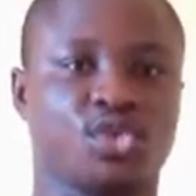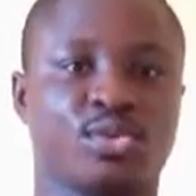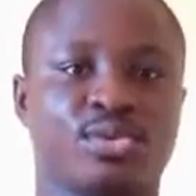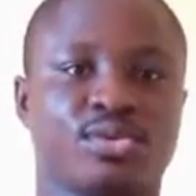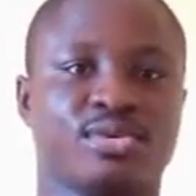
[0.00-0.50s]

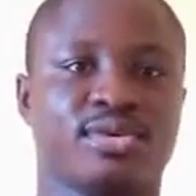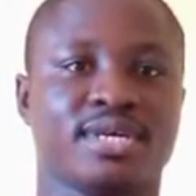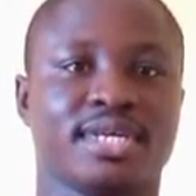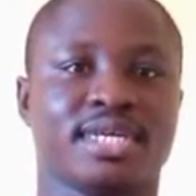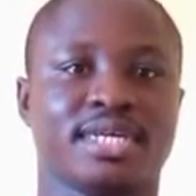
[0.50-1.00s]
So
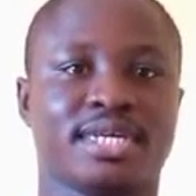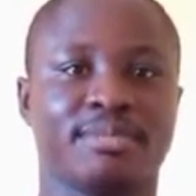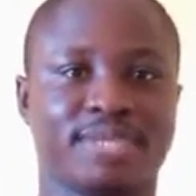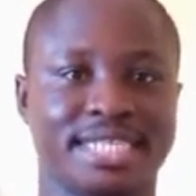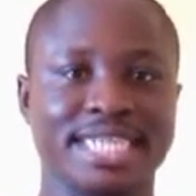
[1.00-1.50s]

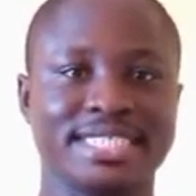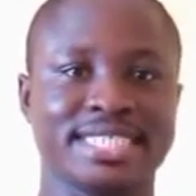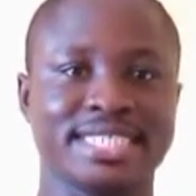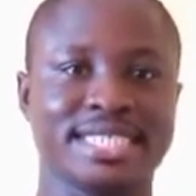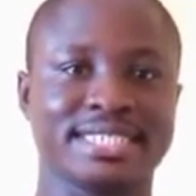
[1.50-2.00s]
be
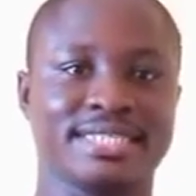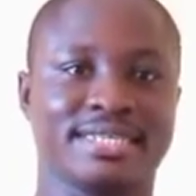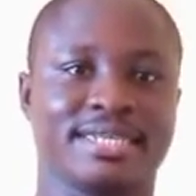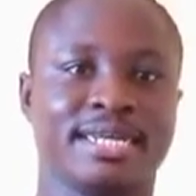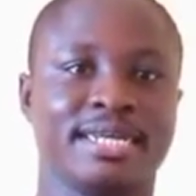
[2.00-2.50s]
diligent
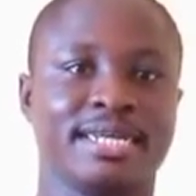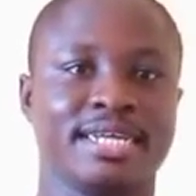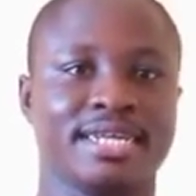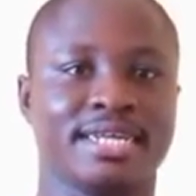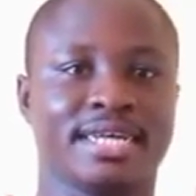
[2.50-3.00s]

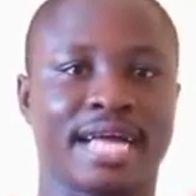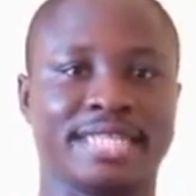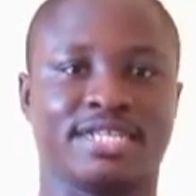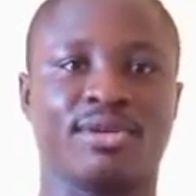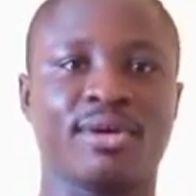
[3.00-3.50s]

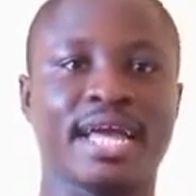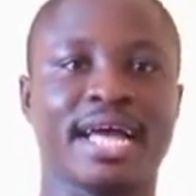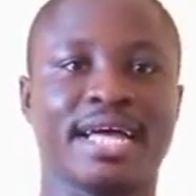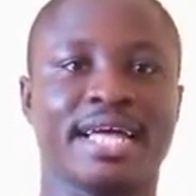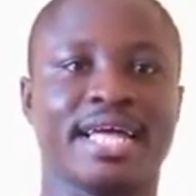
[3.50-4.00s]
as a
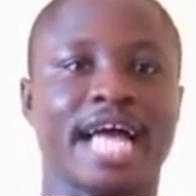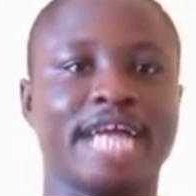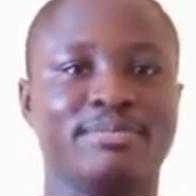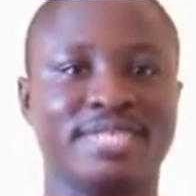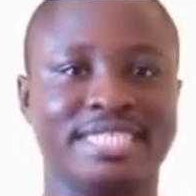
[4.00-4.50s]
lawyer,
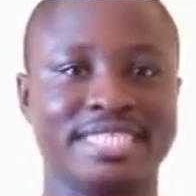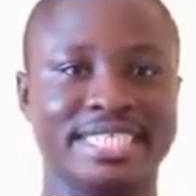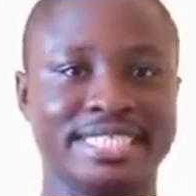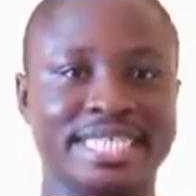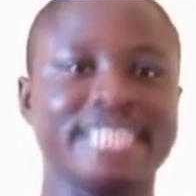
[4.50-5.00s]
and be
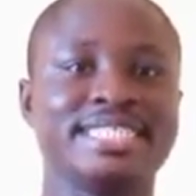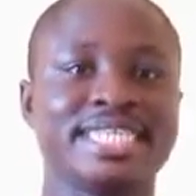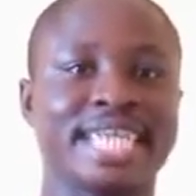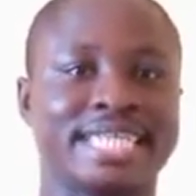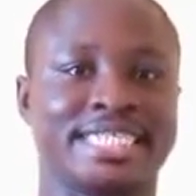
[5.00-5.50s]

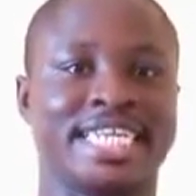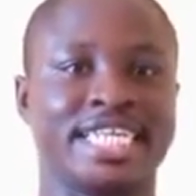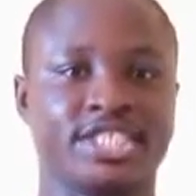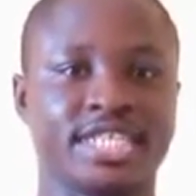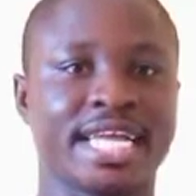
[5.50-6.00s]
diligent as a
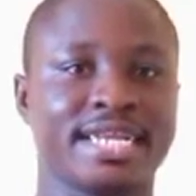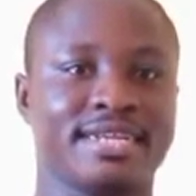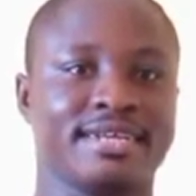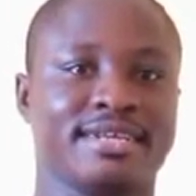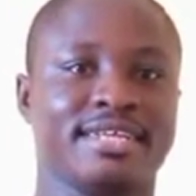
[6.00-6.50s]

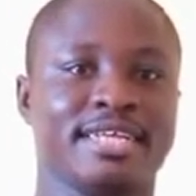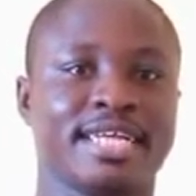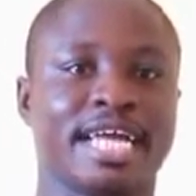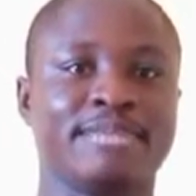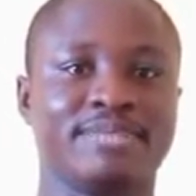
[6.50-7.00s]
Nigerian,
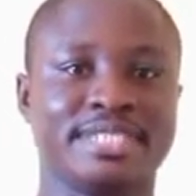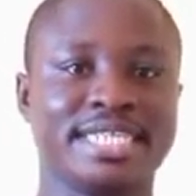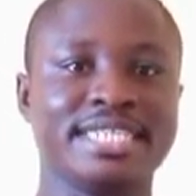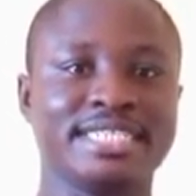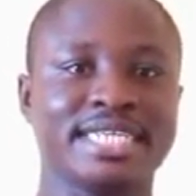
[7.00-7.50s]
and be
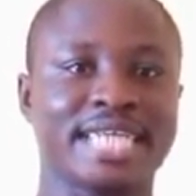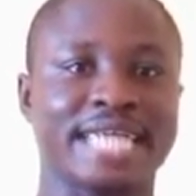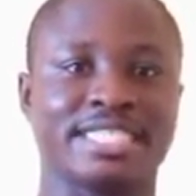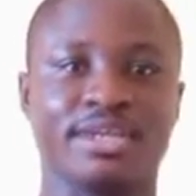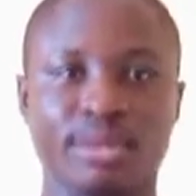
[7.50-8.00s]
diligent
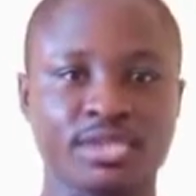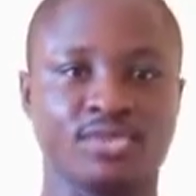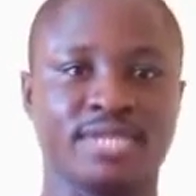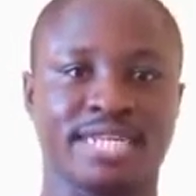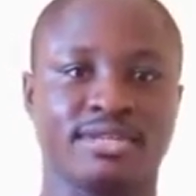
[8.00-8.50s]
as a law
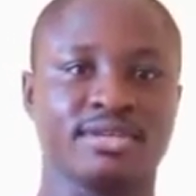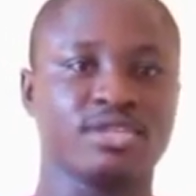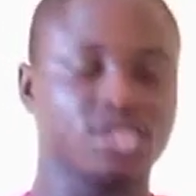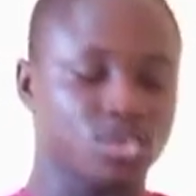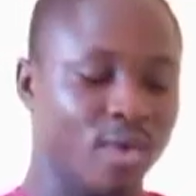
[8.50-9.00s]
student
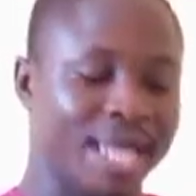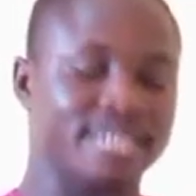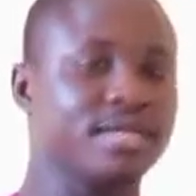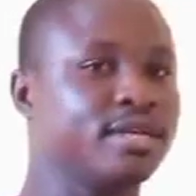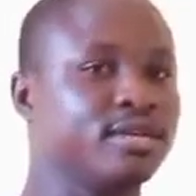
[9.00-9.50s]
so
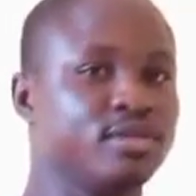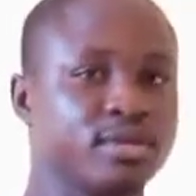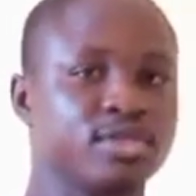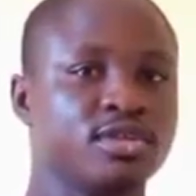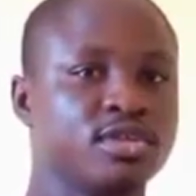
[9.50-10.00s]
as
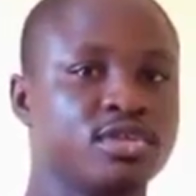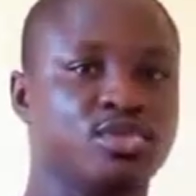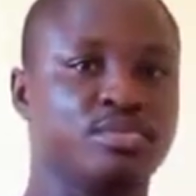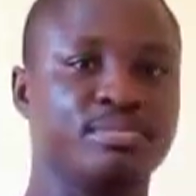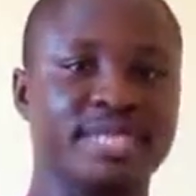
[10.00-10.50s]
not
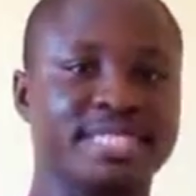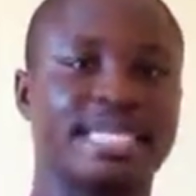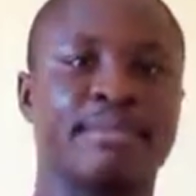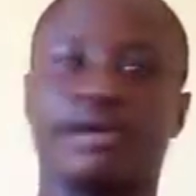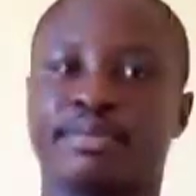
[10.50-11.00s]
to
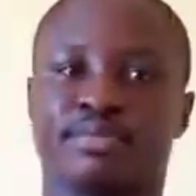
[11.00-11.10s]
mix them